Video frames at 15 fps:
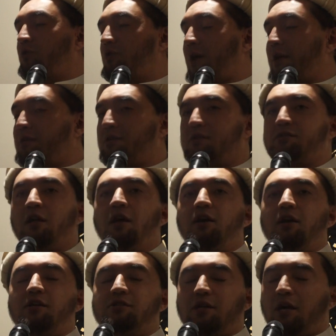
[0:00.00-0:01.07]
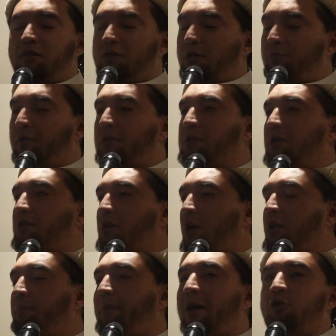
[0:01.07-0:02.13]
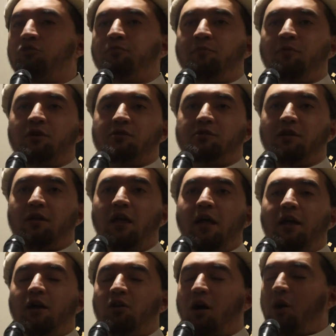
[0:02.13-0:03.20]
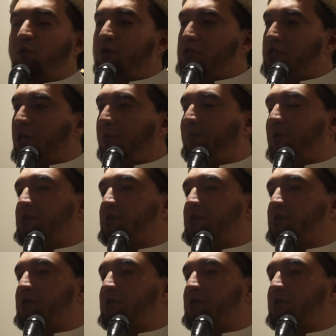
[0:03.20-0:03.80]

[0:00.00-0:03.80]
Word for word: to grant us His unlimited, unbound mercy and always keep